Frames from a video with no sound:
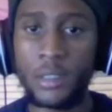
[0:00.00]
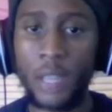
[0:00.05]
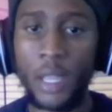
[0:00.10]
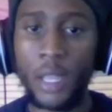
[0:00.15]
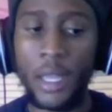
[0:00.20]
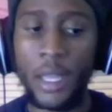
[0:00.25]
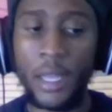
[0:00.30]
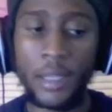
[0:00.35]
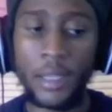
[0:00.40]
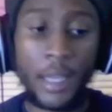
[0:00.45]

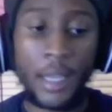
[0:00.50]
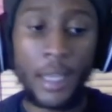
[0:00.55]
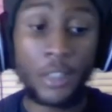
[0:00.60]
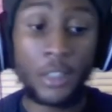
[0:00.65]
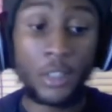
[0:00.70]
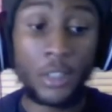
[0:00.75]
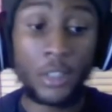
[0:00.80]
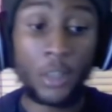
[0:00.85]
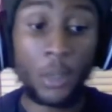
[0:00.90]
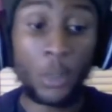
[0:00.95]
And that is
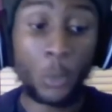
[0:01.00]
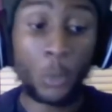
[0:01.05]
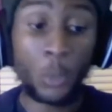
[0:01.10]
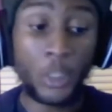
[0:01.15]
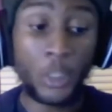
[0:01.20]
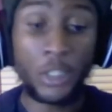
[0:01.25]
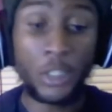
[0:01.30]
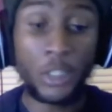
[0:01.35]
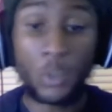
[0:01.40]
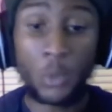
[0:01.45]
a
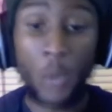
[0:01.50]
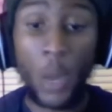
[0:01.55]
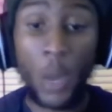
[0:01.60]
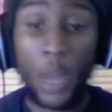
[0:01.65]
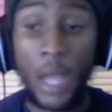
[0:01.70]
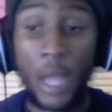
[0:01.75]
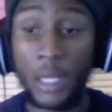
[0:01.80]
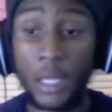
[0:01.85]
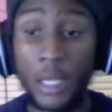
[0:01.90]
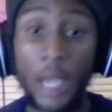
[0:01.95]
reason why a
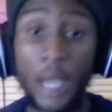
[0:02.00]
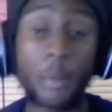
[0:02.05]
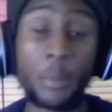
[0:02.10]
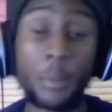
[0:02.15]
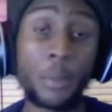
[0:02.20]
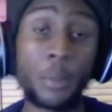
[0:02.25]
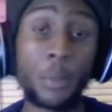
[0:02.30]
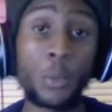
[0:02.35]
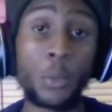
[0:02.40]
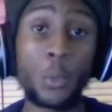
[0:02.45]
lot of
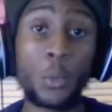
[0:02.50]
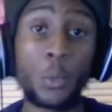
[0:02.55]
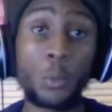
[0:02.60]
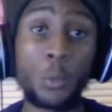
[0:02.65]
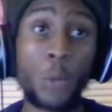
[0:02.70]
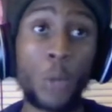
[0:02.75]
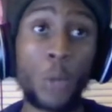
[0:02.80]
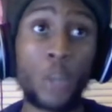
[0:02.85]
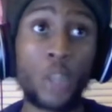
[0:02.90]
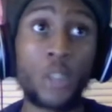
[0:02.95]
people
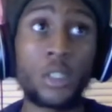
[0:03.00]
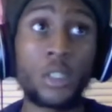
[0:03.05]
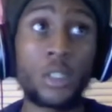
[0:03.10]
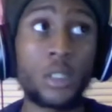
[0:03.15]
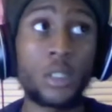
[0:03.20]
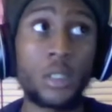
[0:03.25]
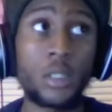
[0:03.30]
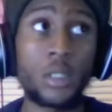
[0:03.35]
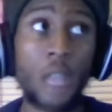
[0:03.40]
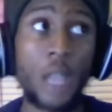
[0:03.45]
are just
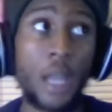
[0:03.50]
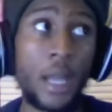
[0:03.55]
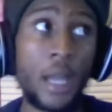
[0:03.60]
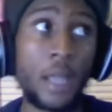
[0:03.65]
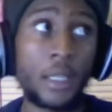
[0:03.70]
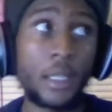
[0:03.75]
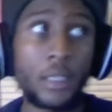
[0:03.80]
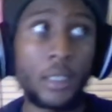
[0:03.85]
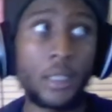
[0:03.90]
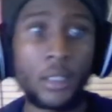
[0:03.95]
not
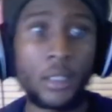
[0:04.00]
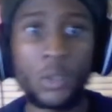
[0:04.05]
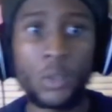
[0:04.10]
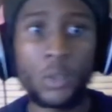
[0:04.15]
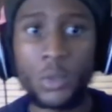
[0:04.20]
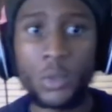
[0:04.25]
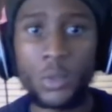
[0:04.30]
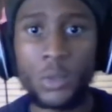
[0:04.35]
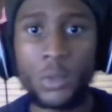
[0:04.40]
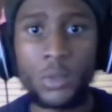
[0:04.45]
getting the
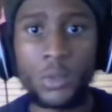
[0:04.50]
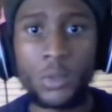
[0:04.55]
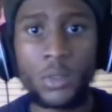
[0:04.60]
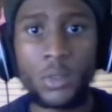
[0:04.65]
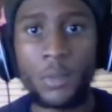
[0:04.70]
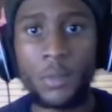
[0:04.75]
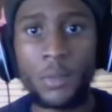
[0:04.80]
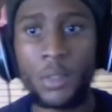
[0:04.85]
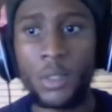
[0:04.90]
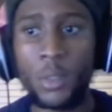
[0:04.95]
results and stuff
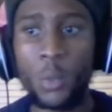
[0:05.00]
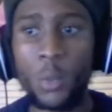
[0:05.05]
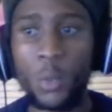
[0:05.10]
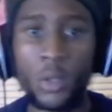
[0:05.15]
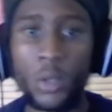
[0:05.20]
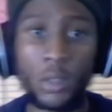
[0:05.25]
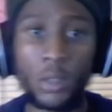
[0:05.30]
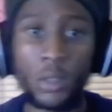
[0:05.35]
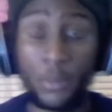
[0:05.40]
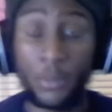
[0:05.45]
that they want. There
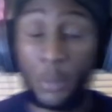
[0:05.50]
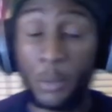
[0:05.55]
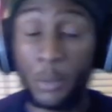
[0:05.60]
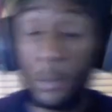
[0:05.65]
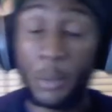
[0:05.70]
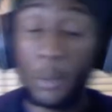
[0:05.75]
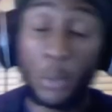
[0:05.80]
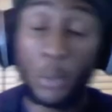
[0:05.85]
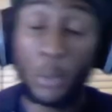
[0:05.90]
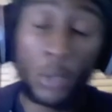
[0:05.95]
are a few
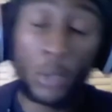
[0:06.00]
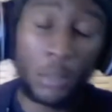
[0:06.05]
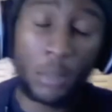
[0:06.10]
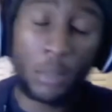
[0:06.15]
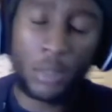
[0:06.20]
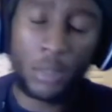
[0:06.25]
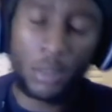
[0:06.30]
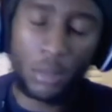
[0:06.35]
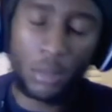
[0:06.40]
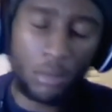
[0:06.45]
people who come to
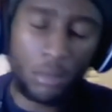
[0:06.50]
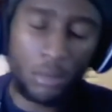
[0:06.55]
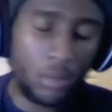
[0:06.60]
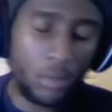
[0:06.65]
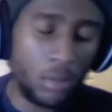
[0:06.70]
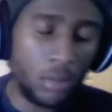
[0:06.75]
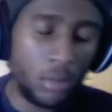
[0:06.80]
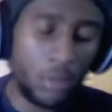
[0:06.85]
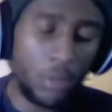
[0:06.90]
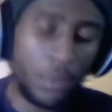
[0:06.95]
locals and
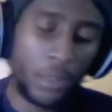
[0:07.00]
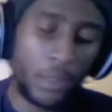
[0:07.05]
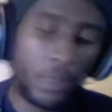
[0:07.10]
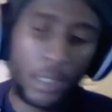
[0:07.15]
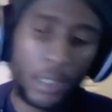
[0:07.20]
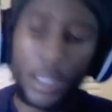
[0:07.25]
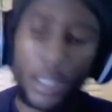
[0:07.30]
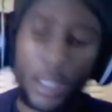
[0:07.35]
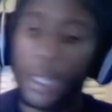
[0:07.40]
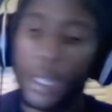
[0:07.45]
stuff like that.
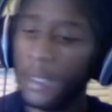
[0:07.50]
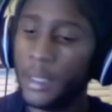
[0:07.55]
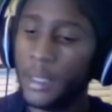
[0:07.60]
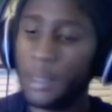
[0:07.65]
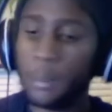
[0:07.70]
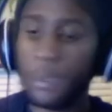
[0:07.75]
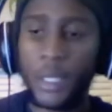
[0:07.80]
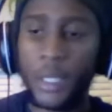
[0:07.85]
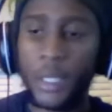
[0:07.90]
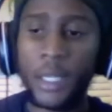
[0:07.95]
They
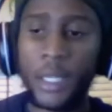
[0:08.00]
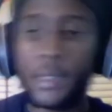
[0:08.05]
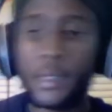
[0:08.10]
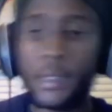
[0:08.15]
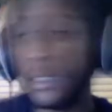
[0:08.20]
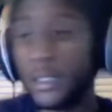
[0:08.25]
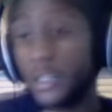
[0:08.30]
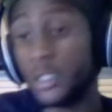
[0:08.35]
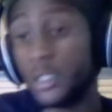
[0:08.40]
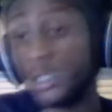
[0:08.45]
play and they
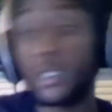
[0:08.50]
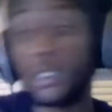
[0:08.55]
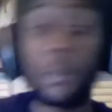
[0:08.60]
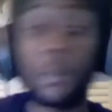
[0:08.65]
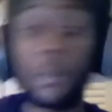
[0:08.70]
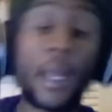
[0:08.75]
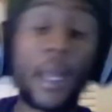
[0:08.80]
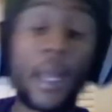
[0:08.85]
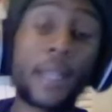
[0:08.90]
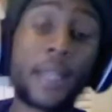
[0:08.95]
just sit
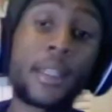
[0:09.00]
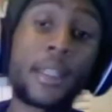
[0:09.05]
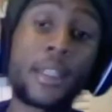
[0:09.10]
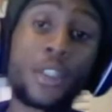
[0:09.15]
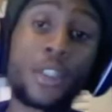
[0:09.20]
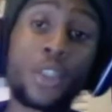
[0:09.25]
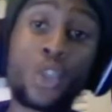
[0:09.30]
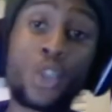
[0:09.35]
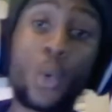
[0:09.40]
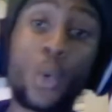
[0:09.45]
back and they
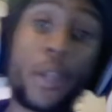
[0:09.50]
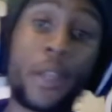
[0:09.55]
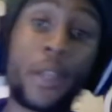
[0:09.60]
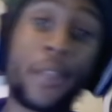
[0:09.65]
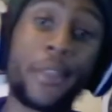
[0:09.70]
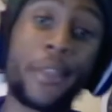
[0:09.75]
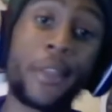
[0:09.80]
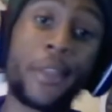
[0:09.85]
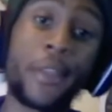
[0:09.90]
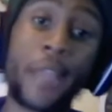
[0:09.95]
enjoy
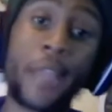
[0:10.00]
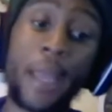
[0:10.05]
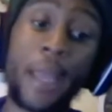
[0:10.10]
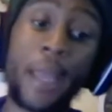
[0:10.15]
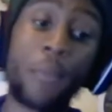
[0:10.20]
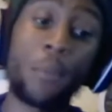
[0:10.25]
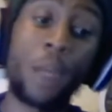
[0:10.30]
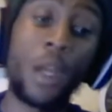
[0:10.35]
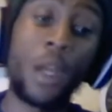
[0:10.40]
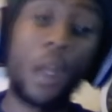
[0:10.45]
the game.
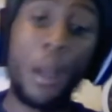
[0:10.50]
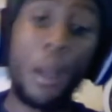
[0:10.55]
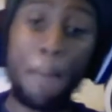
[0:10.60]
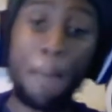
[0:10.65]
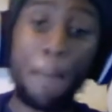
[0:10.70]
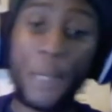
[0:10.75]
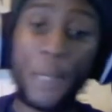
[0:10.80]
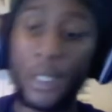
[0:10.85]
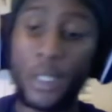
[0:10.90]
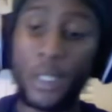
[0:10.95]

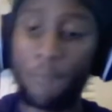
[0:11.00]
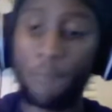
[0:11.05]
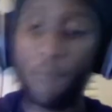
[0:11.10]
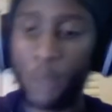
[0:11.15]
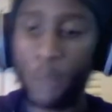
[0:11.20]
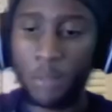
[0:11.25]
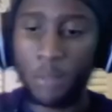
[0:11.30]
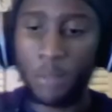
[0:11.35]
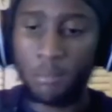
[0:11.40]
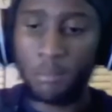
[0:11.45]
But
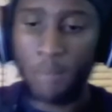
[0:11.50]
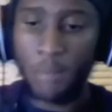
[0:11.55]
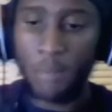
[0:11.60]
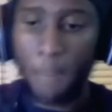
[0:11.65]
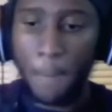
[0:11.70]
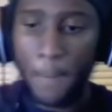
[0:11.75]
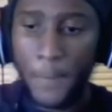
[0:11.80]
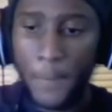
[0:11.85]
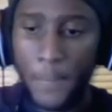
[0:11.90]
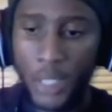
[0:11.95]
from
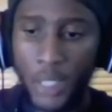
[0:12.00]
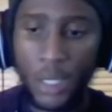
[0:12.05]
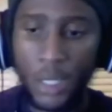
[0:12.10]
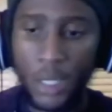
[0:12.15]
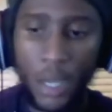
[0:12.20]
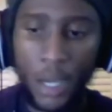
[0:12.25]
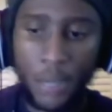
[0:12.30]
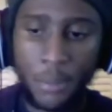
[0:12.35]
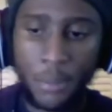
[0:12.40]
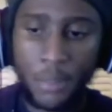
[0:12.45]
me
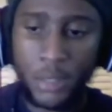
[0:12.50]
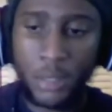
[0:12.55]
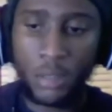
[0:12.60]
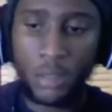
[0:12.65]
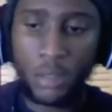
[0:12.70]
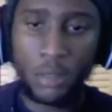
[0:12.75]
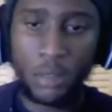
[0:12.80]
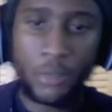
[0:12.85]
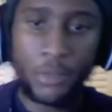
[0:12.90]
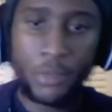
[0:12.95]

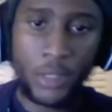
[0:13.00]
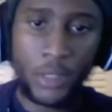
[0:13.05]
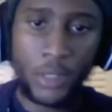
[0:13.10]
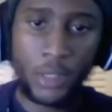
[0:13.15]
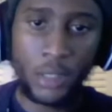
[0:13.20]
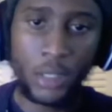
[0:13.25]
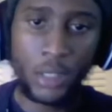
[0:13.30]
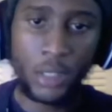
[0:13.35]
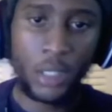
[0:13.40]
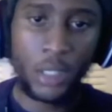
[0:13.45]
observing
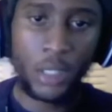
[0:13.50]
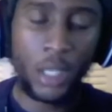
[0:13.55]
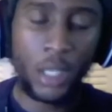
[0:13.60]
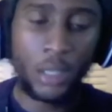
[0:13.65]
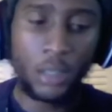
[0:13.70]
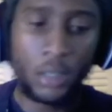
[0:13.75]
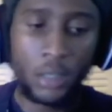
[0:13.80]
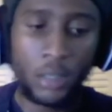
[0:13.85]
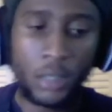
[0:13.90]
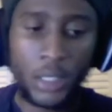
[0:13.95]
and
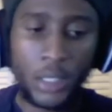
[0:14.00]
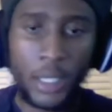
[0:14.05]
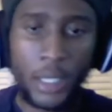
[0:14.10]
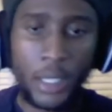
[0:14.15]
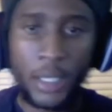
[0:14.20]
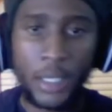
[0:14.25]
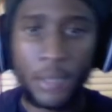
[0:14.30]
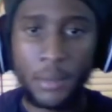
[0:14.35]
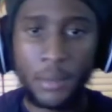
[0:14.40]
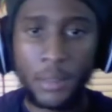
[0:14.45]
looking at
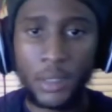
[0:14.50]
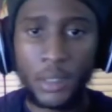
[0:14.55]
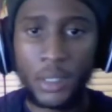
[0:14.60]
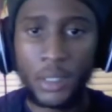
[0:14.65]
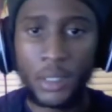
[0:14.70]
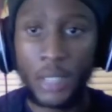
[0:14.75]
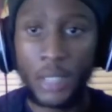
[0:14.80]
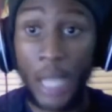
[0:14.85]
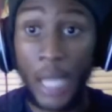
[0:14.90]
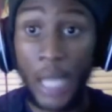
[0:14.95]
everything,
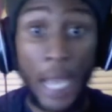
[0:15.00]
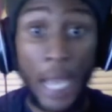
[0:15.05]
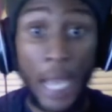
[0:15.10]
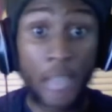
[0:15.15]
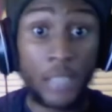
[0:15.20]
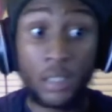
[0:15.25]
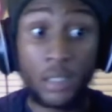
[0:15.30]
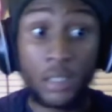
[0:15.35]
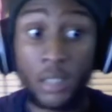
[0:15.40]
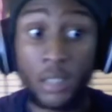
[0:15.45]
I
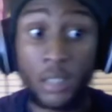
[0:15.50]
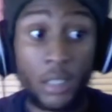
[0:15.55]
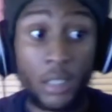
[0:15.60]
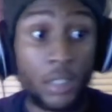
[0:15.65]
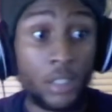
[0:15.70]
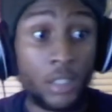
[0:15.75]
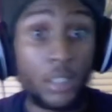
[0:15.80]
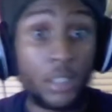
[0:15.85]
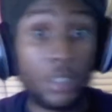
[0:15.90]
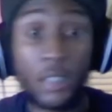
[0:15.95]
just say the
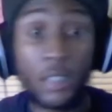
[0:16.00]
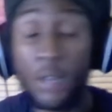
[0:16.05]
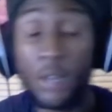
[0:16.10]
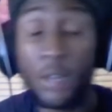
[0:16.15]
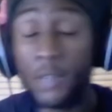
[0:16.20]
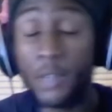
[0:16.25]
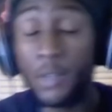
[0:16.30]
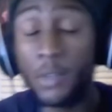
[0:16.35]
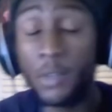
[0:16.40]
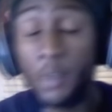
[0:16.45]
shit is not for
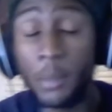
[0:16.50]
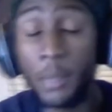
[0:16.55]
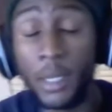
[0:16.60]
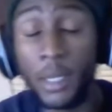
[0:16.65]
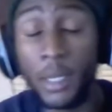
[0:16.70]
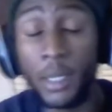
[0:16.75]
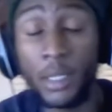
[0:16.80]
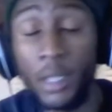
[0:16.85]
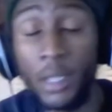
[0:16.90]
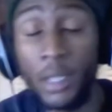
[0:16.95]
everybody.
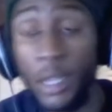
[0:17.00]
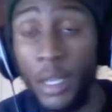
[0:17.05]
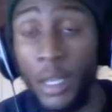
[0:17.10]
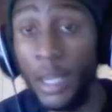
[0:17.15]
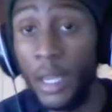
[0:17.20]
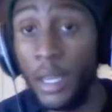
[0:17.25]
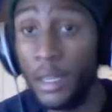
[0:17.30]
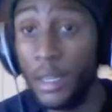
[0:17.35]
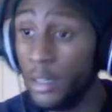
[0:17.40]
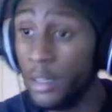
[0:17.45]

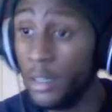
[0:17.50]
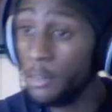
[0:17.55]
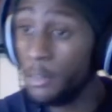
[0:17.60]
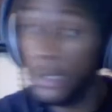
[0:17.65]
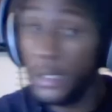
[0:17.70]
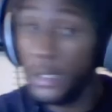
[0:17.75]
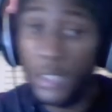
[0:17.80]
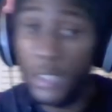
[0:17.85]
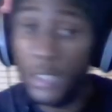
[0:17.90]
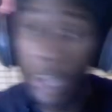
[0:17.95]
And there have been
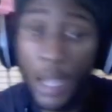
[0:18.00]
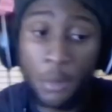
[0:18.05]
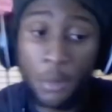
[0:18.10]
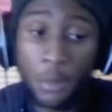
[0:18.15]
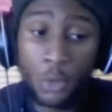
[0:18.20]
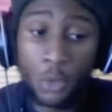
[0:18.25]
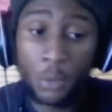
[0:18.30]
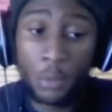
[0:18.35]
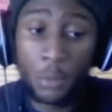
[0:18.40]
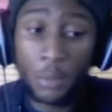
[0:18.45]
times
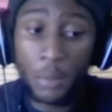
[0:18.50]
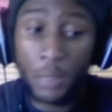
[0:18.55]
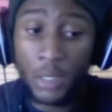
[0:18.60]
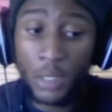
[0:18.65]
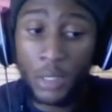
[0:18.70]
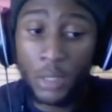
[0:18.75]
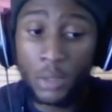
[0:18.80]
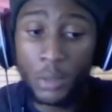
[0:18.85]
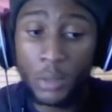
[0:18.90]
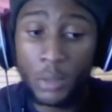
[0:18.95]
on me
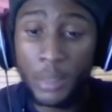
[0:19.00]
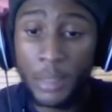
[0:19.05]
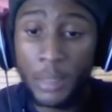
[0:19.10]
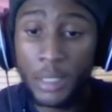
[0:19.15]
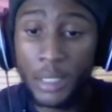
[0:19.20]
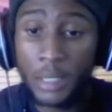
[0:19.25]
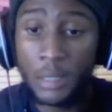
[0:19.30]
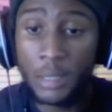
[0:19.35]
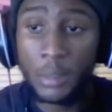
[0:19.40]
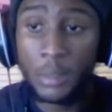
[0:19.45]
during my
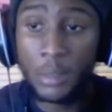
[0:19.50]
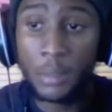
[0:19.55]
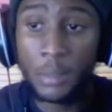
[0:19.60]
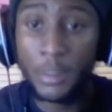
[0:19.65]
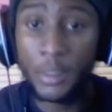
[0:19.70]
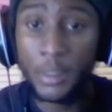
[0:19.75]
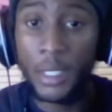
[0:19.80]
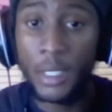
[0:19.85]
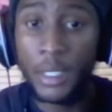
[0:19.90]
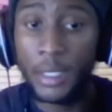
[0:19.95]
come up
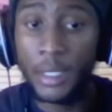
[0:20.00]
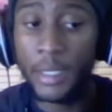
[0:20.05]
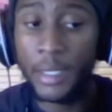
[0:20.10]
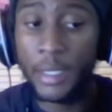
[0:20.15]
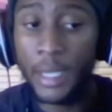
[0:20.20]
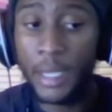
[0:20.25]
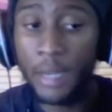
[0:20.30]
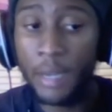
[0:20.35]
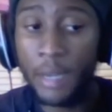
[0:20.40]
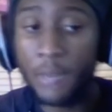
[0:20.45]
that
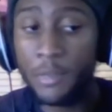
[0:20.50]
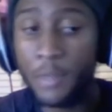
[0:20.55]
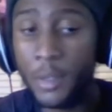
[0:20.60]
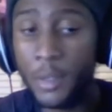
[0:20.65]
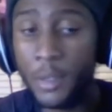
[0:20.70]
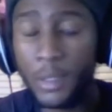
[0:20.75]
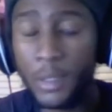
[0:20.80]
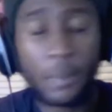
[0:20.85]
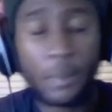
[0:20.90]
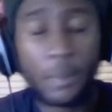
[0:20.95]
I felt
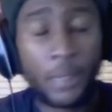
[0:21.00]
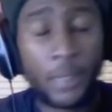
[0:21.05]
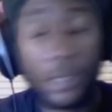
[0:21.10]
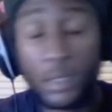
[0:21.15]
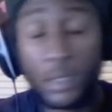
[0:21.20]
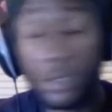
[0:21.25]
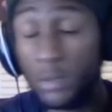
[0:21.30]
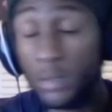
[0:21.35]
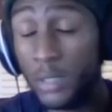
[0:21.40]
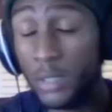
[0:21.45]
like, man,
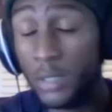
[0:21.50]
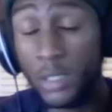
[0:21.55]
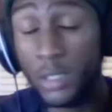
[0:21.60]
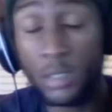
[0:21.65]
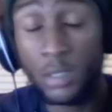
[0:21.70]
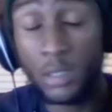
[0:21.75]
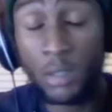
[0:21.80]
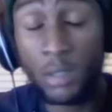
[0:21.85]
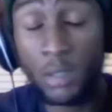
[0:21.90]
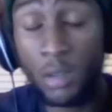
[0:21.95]
dude, this shit
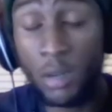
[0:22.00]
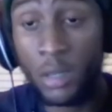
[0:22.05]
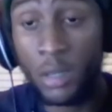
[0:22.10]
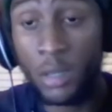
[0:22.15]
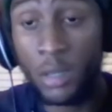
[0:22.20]
is hard.